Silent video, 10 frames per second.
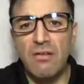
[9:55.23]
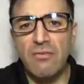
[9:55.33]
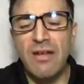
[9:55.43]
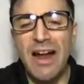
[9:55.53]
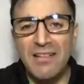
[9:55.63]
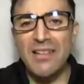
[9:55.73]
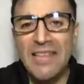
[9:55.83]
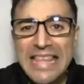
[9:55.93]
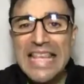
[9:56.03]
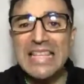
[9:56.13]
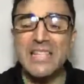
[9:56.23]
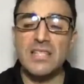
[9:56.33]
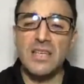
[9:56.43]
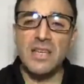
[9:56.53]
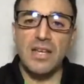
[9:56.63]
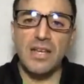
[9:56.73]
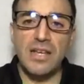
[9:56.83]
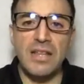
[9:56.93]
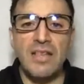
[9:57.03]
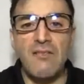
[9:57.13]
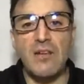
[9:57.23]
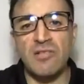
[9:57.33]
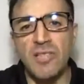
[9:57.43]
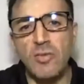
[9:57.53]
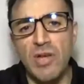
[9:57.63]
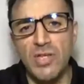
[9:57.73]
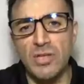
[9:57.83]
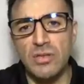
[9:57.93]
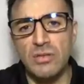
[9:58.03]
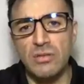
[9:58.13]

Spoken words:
regarding this difficult situation.